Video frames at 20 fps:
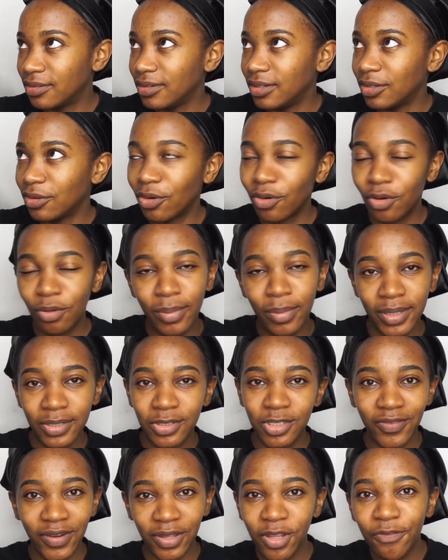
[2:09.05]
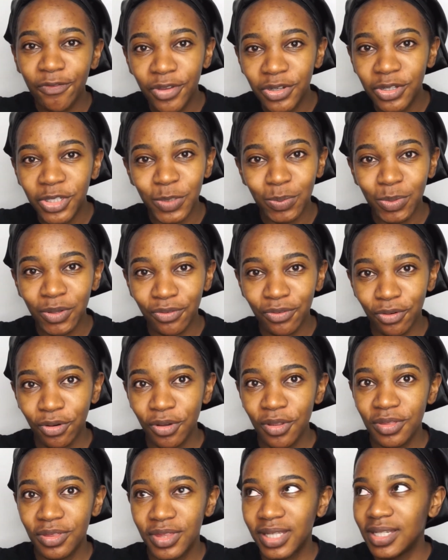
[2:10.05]
a whole bunch of other videos before,
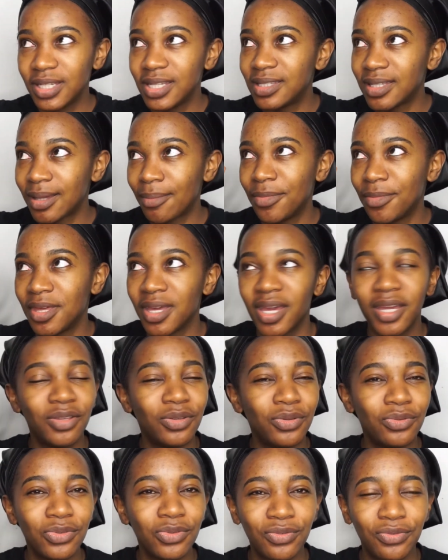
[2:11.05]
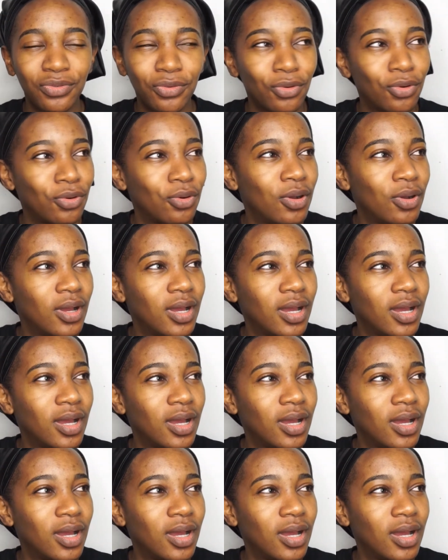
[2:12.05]
that is something I use for,